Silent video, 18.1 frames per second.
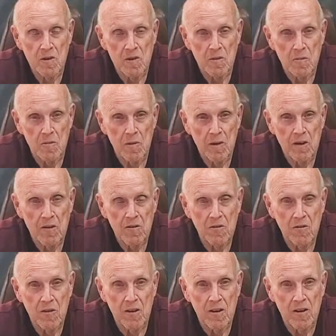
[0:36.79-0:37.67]
the
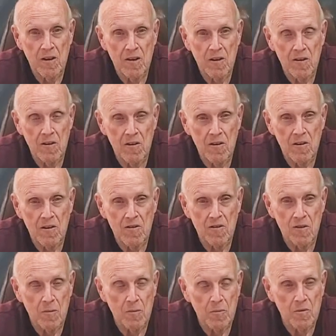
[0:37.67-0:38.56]
Mediterranean area,
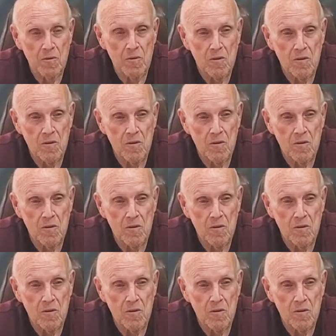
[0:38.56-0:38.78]
except